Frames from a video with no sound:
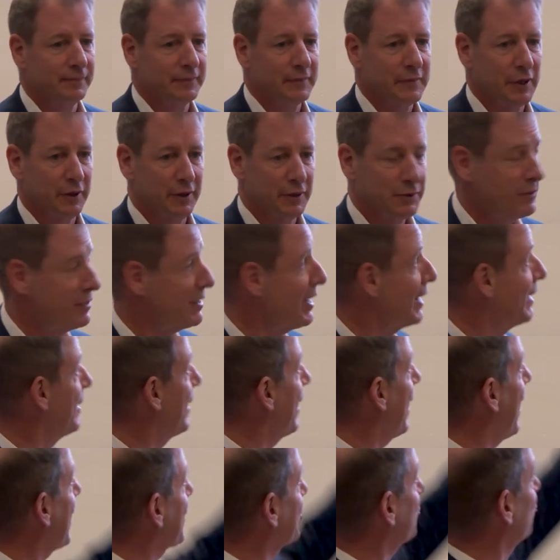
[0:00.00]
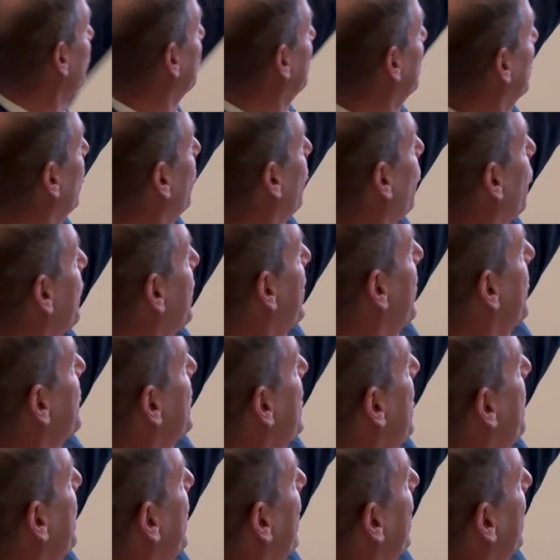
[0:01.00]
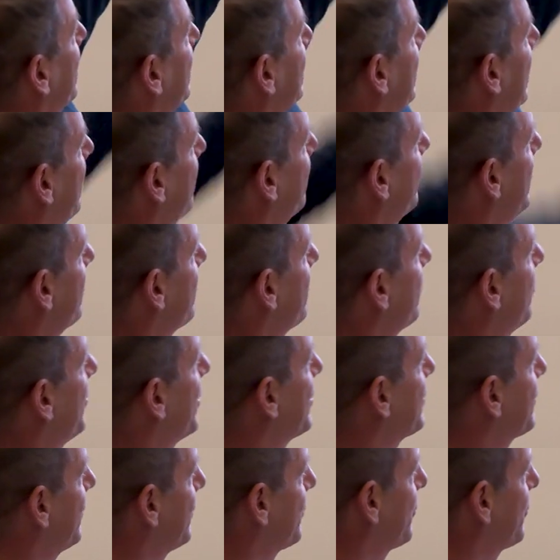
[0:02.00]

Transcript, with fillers: So this is an actual billboard that was up there, and it's kind of infamous.